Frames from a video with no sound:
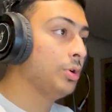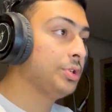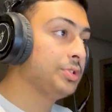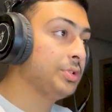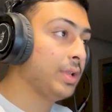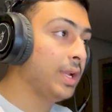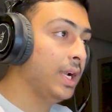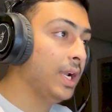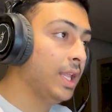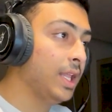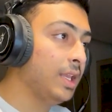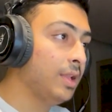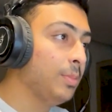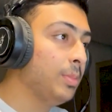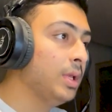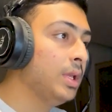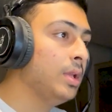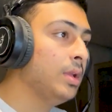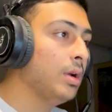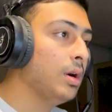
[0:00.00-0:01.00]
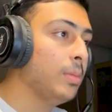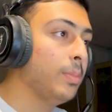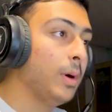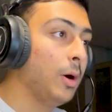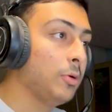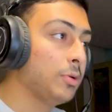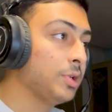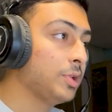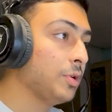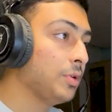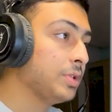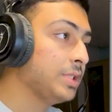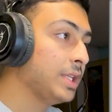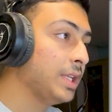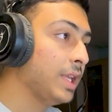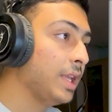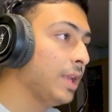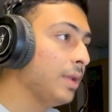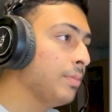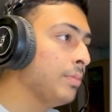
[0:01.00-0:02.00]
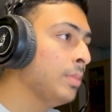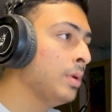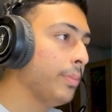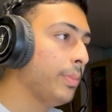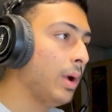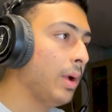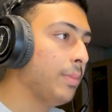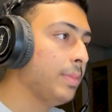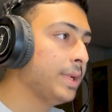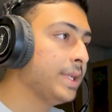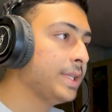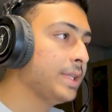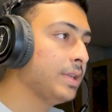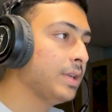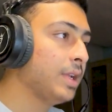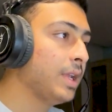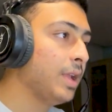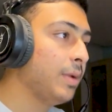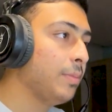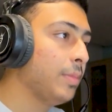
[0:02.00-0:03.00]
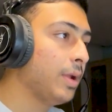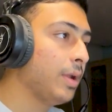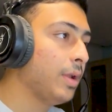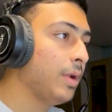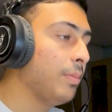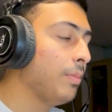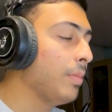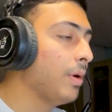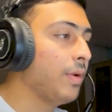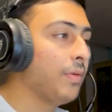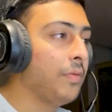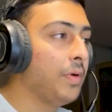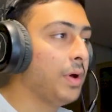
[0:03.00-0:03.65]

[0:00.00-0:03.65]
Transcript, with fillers: Okay, so Red Enemy, a mouse dodging game by Mr. Gamer number